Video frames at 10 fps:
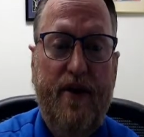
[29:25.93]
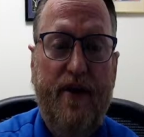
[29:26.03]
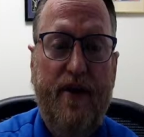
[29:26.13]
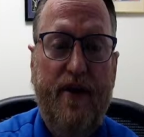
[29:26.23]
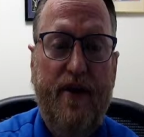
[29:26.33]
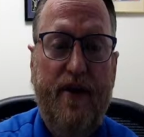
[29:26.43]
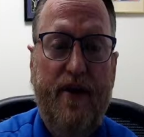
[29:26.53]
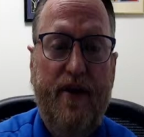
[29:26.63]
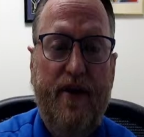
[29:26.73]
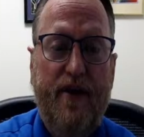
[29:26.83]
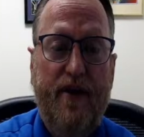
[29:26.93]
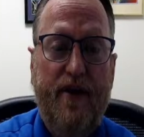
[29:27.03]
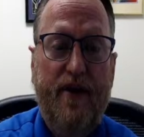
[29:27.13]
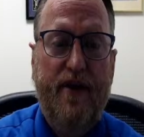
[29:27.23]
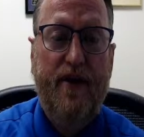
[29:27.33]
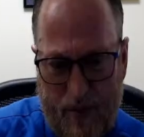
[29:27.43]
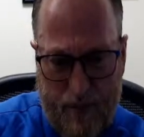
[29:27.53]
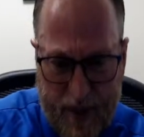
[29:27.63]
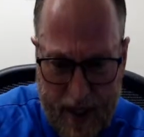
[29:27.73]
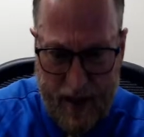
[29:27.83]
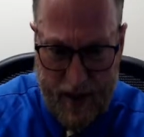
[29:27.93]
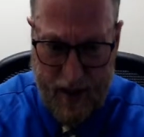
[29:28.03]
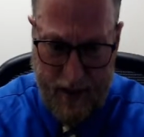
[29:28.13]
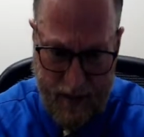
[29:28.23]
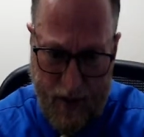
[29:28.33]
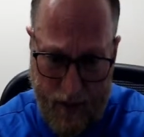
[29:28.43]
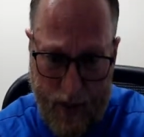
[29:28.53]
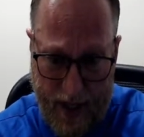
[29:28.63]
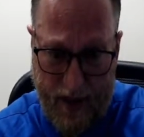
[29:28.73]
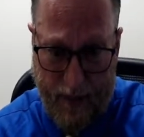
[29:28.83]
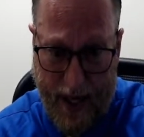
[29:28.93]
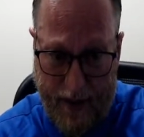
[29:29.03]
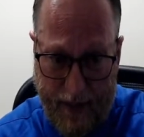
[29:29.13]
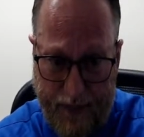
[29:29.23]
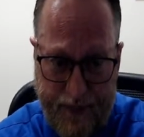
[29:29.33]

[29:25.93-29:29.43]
The Millionaires Founders kept winning the battle.